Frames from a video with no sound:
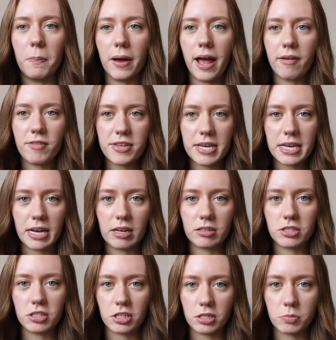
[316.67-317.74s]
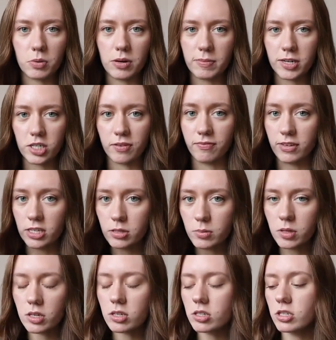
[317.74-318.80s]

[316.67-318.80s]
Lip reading: but everything else looks pretty much invisible.